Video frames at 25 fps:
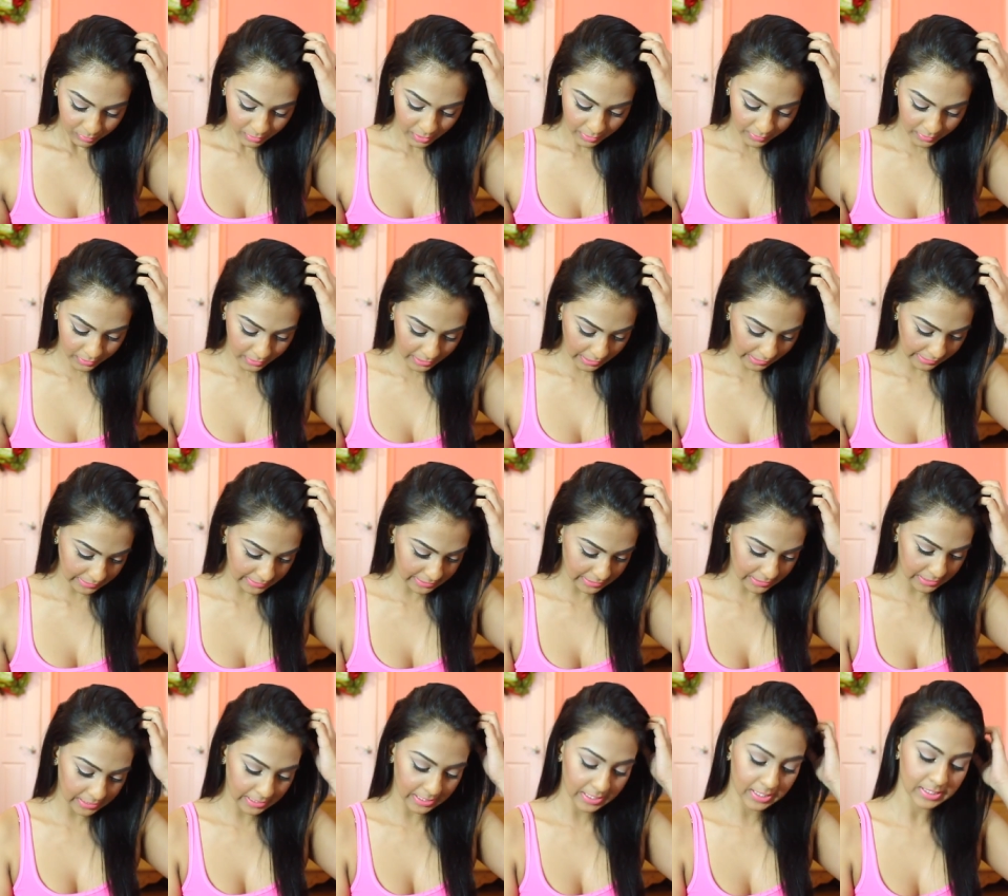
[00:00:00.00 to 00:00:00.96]
the next
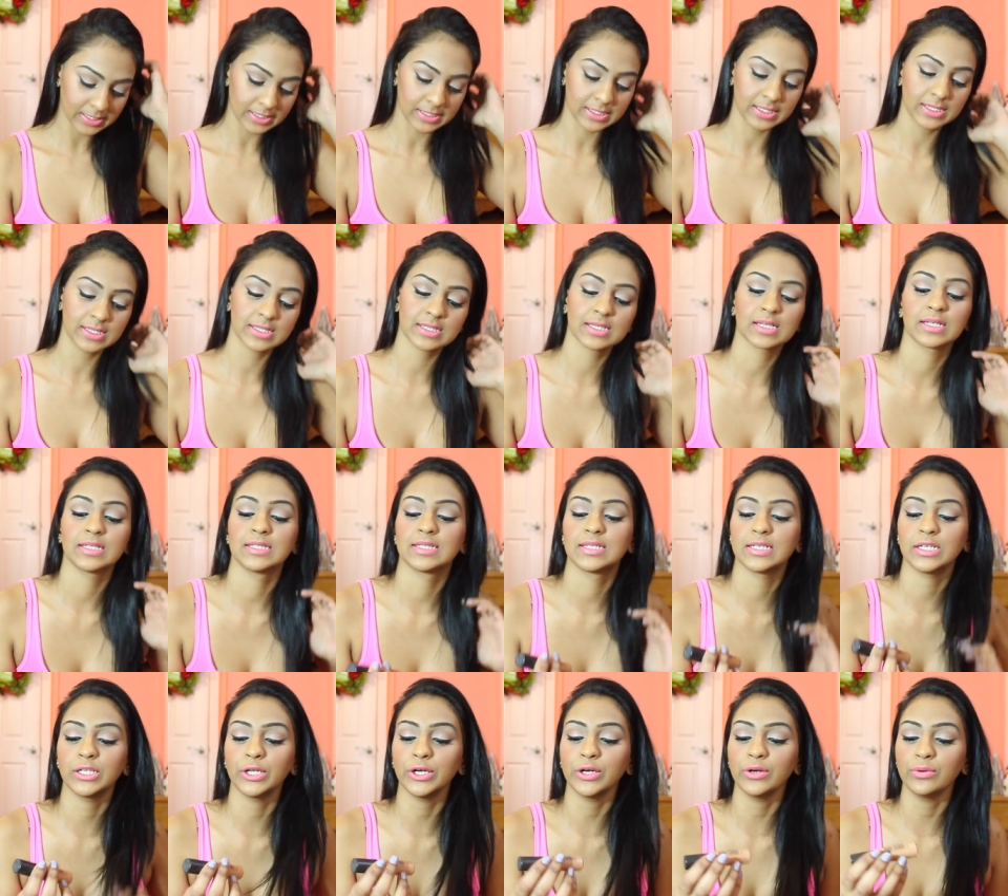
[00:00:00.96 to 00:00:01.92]
thing is this
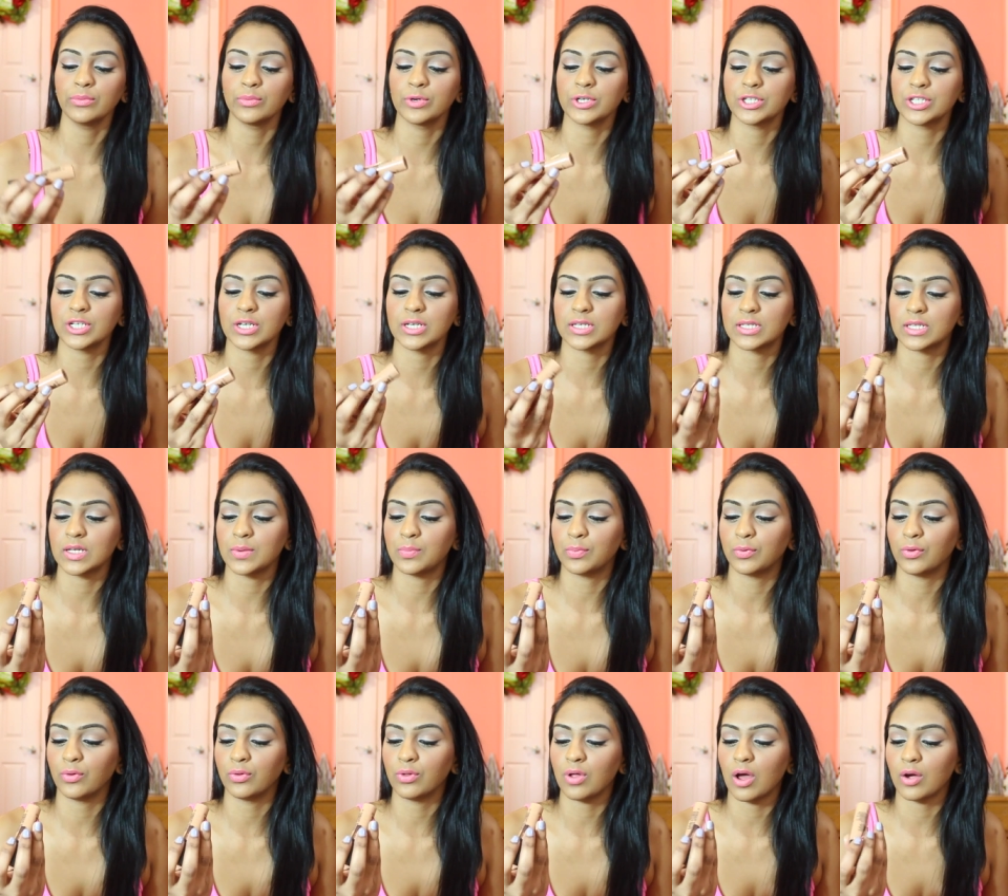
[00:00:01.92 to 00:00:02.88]
concealer, which is the
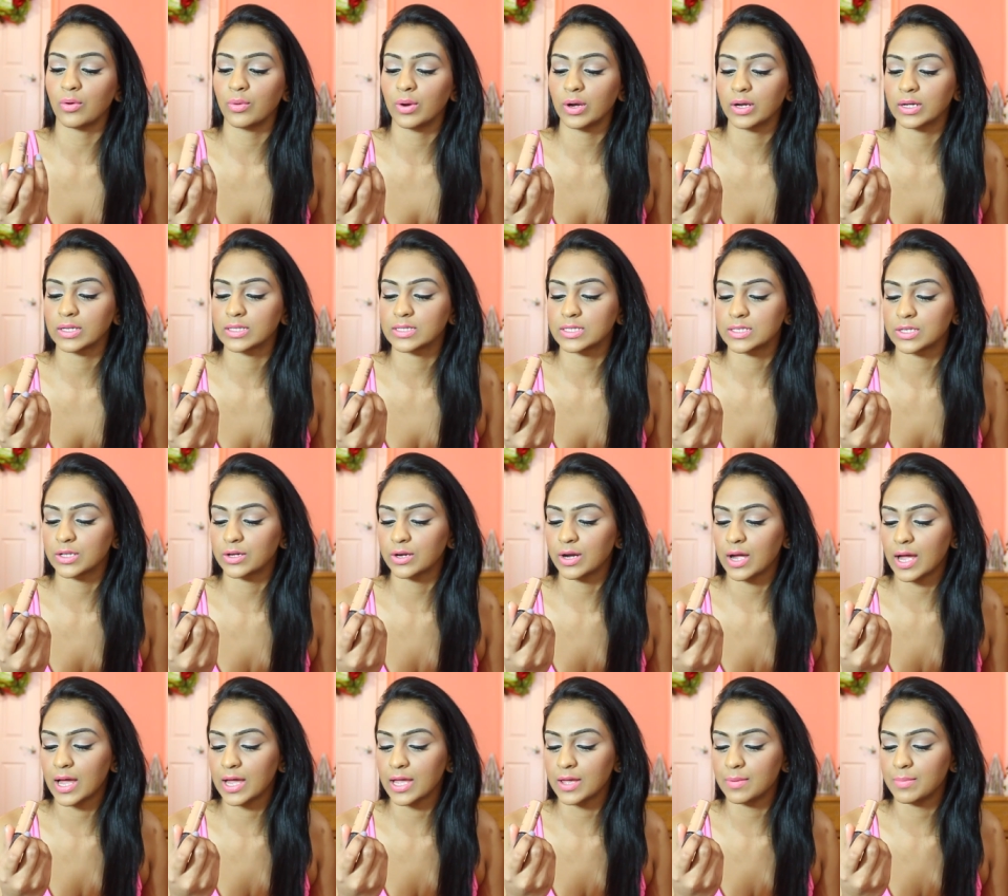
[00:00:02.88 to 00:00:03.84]
Pro Longwear Concealer.
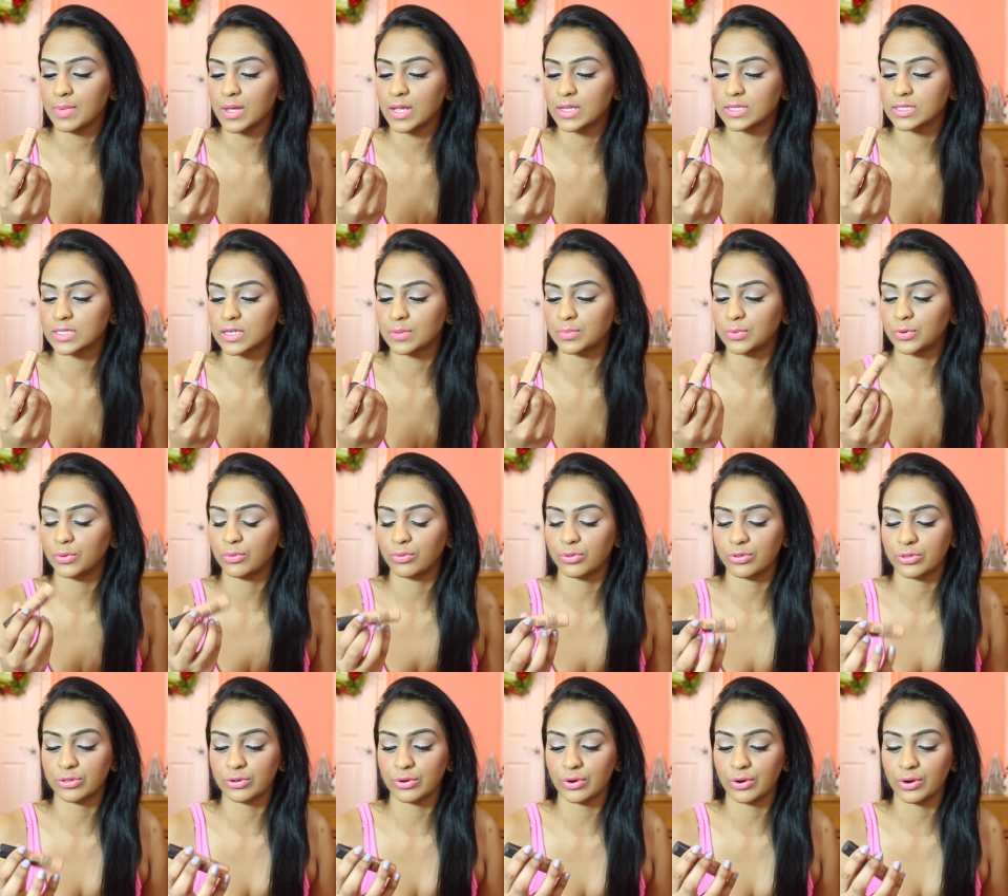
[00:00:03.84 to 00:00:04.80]
I am in
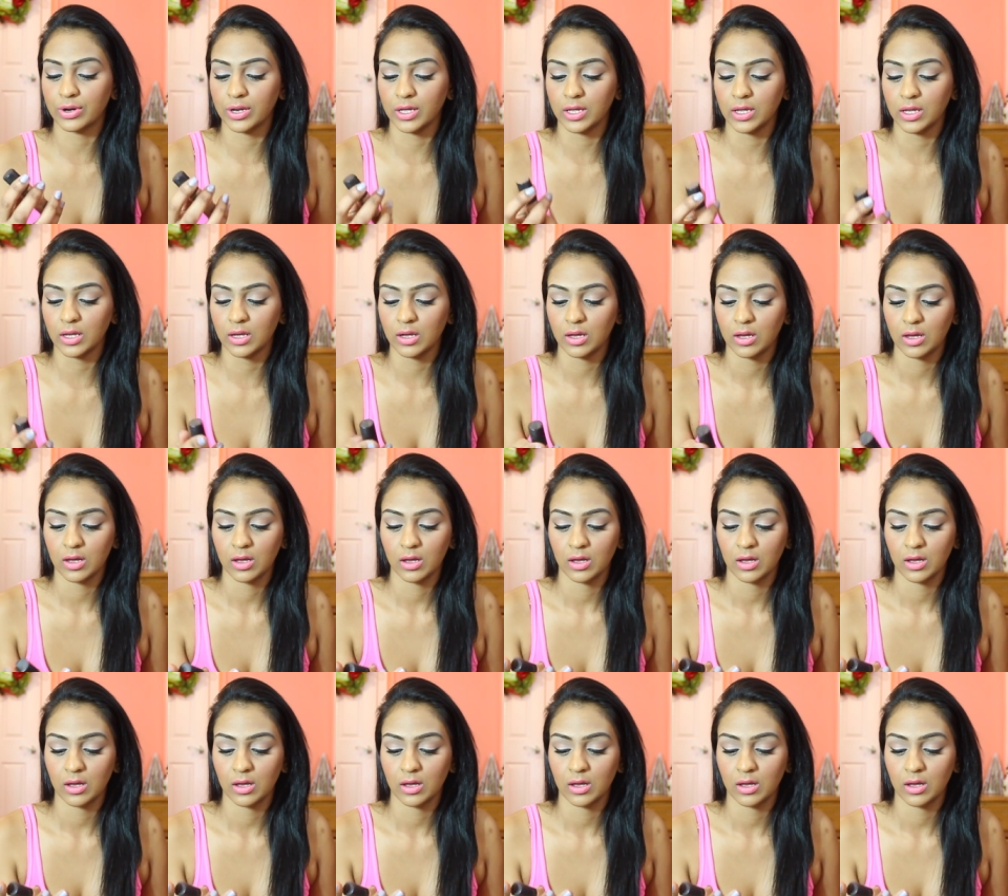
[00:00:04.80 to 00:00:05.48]
W30.